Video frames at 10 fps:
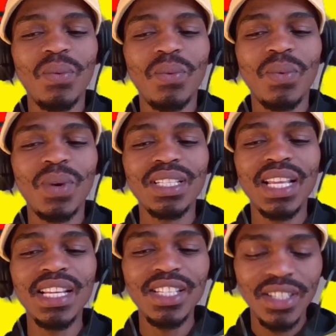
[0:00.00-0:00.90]
was
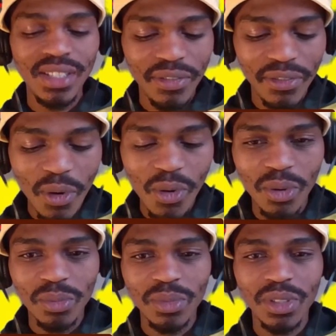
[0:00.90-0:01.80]
actually
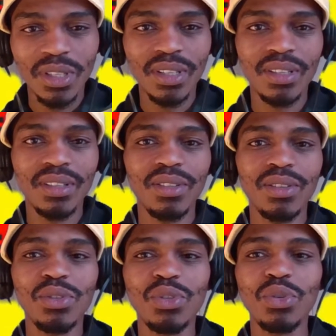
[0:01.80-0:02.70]
formed
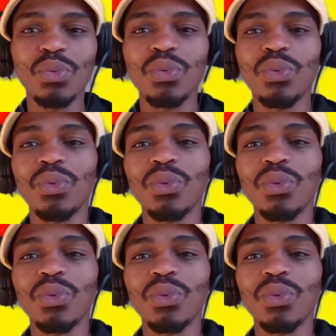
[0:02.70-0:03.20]
to